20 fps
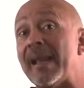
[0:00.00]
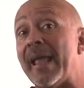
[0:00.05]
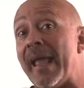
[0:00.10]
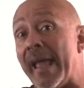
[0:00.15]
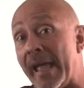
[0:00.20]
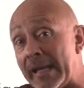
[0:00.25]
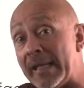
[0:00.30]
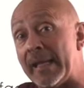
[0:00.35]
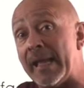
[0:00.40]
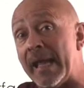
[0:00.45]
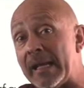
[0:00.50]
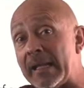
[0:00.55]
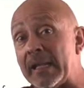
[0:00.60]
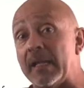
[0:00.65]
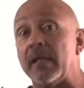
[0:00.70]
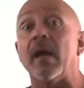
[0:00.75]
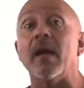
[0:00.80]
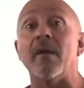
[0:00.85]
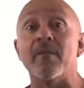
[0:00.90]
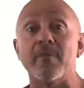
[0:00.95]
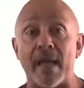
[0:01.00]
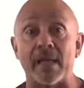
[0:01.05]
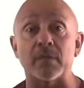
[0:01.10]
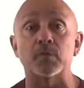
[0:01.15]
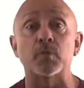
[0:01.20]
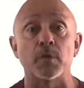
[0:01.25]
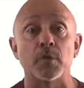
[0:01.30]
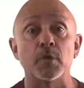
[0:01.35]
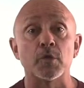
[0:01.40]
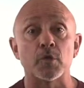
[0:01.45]
any, if
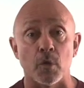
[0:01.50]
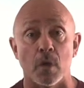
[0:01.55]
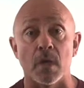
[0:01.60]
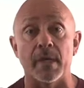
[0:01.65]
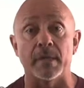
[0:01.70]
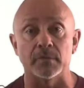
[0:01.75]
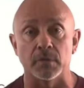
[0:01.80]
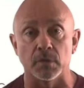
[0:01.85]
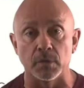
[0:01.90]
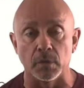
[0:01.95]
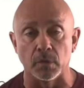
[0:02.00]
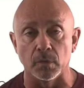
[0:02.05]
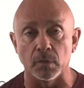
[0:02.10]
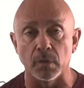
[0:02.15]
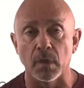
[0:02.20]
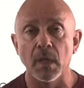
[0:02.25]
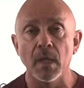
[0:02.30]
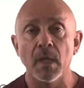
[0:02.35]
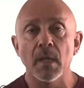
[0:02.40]
that's what you're trying to do.